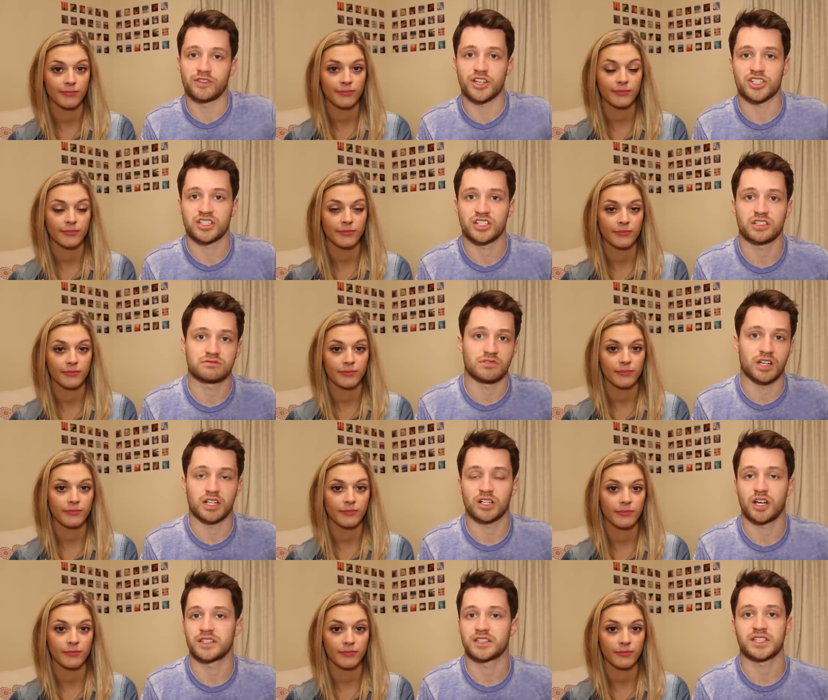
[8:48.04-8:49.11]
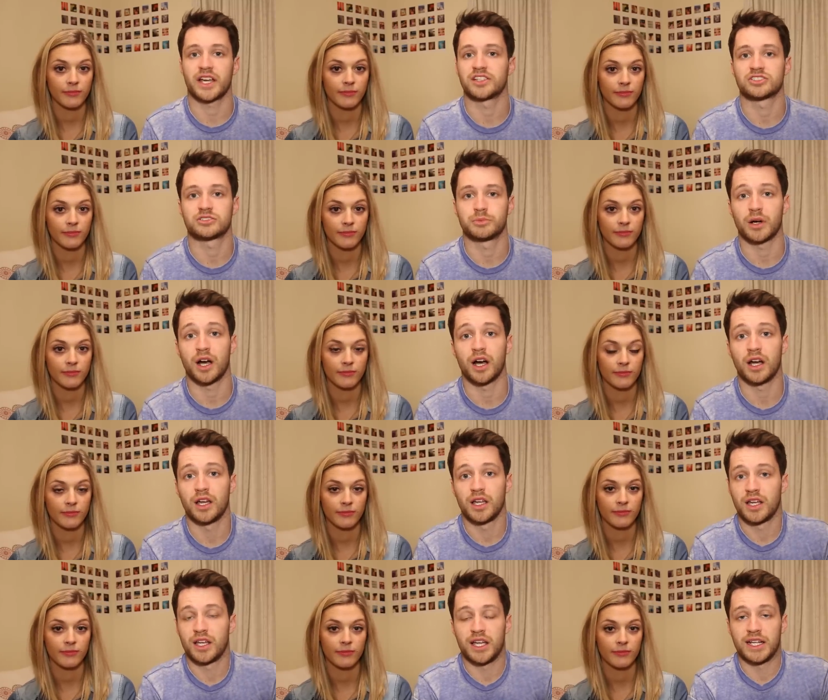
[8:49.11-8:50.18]
Speaker 1: eventually I'd, I'd like the taste, but
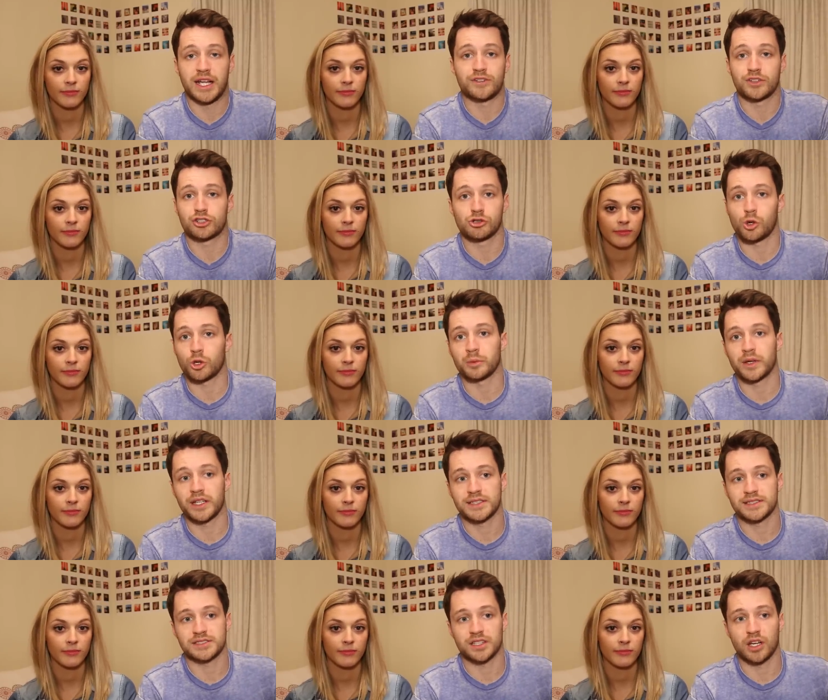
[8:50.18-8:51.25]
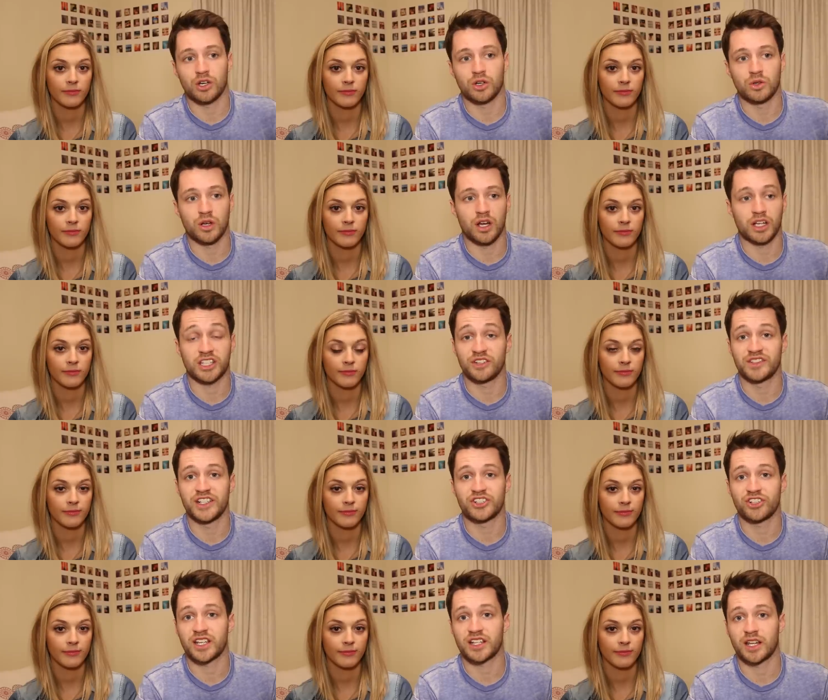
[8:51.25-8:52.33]
it never grew on me, so uh, I don't
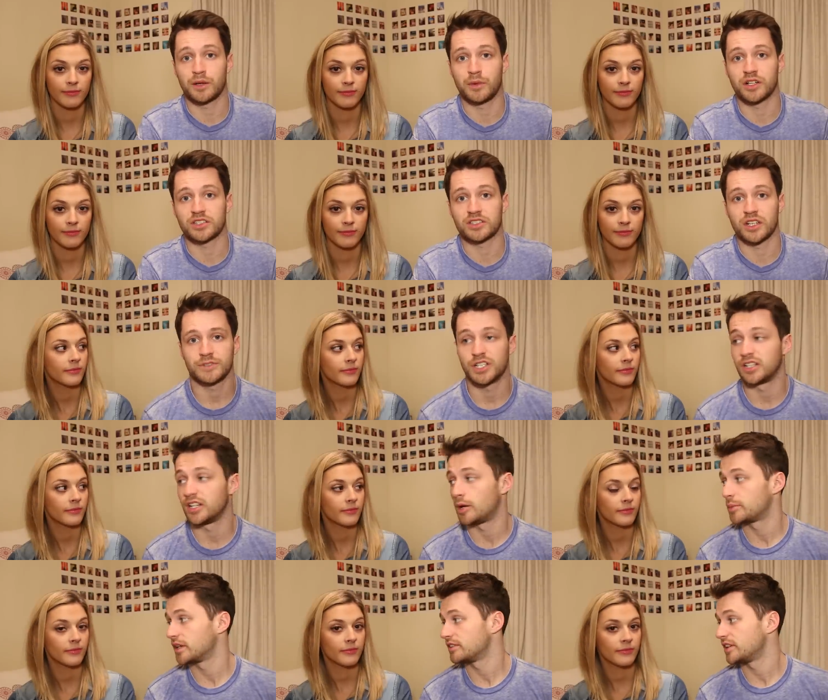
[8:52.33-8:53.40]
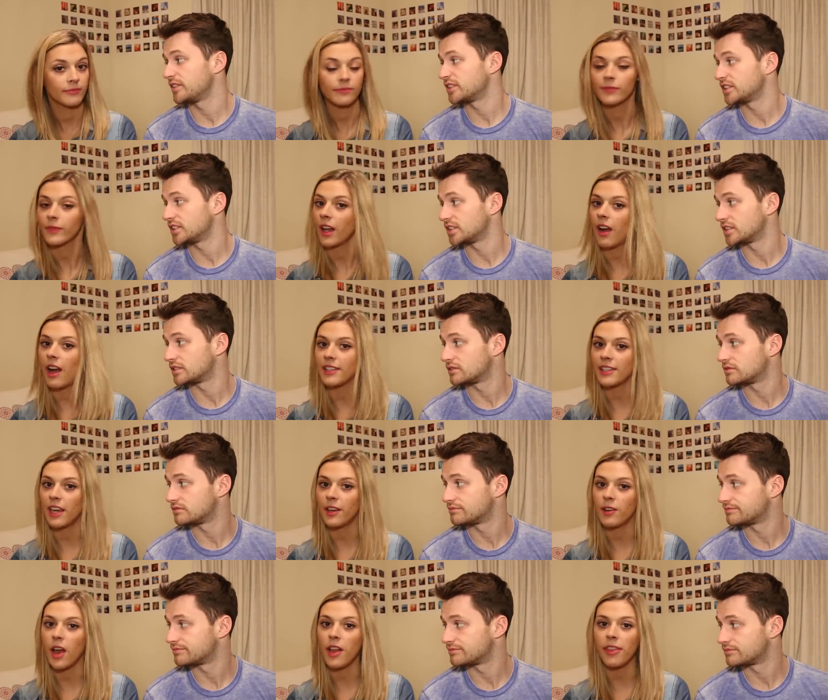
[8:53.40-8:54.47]
really drink it that much. You don't like beer either, do you?
Speaker 2: I
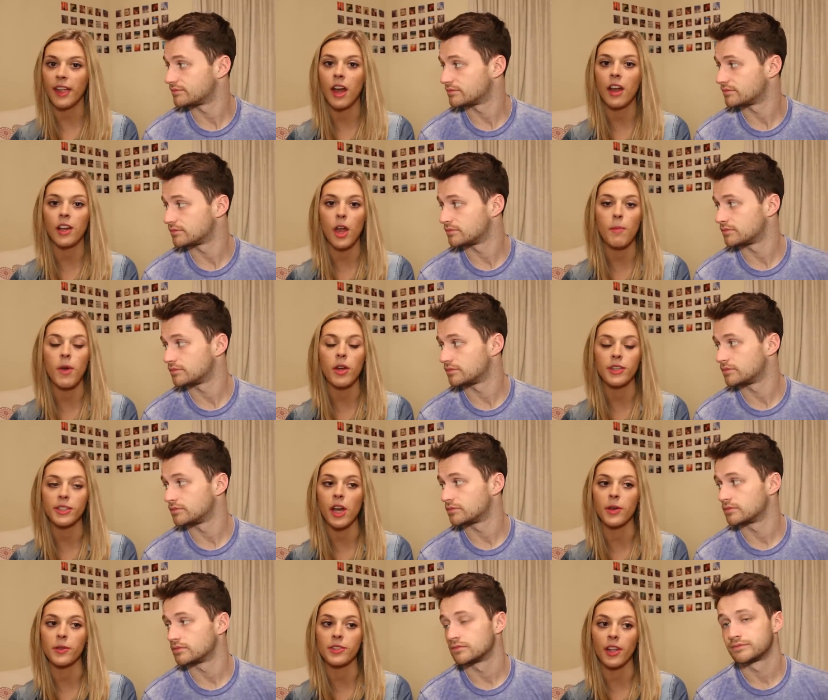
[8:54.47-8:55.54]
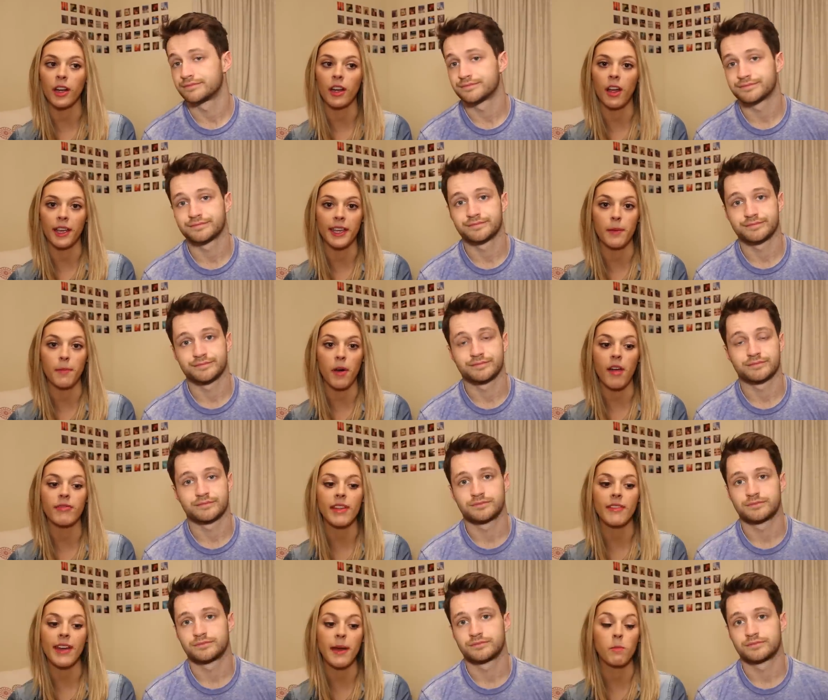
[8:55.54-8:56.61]
don't. I think I know most girls don't like it, but
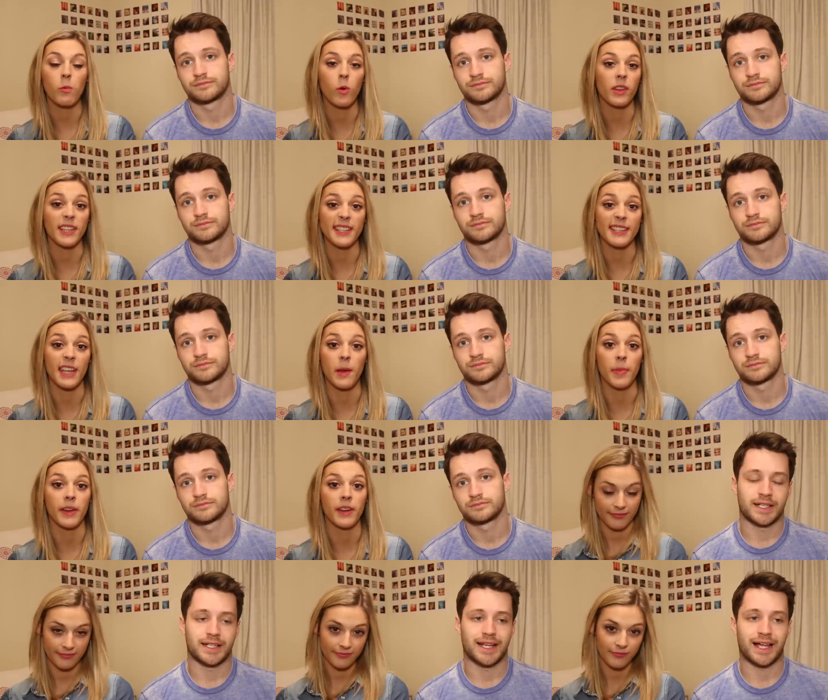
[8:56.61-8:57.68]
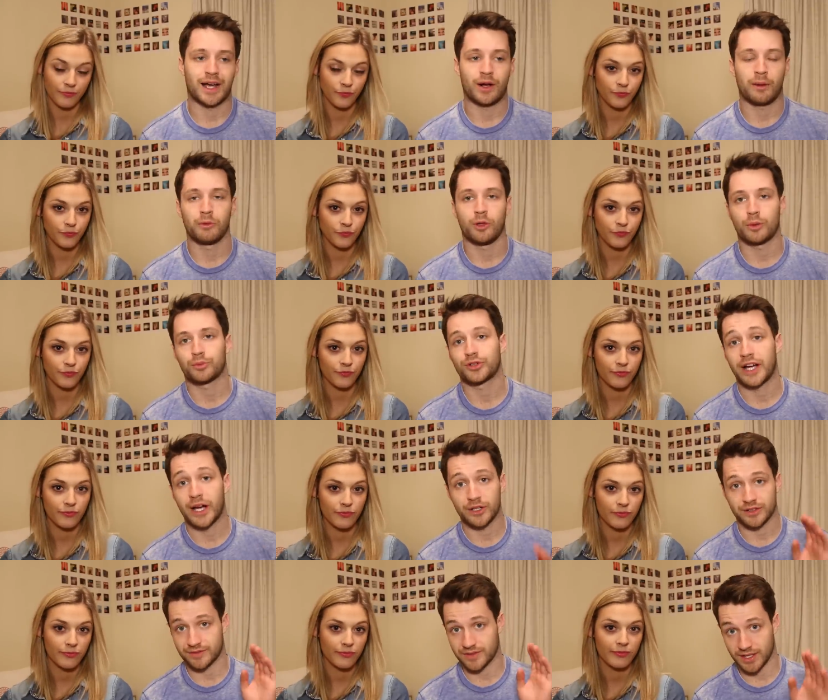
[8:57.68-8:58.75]
I've never had more than a sip.
Speaker 1: Now, I'm not
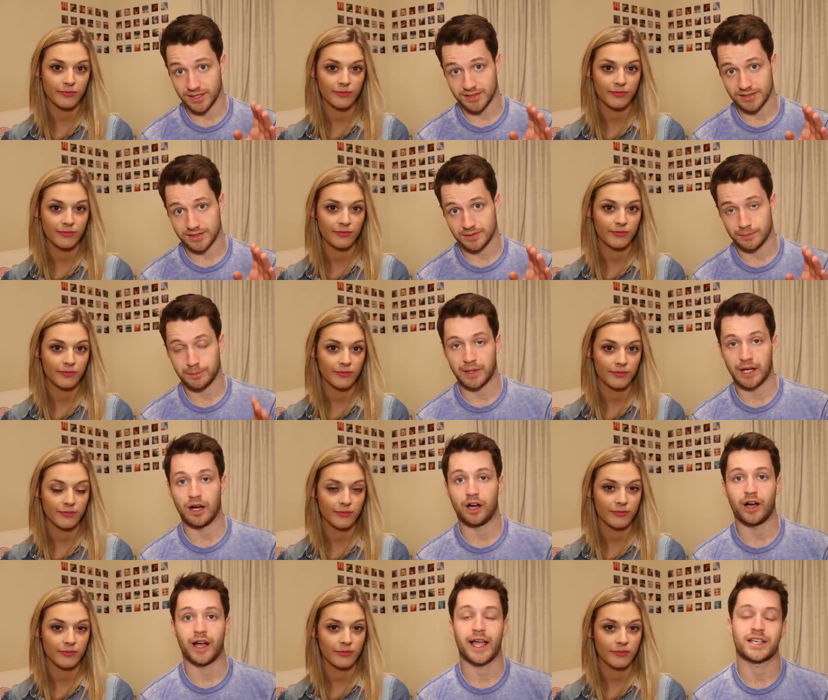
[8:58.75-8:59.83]
proud of this, but I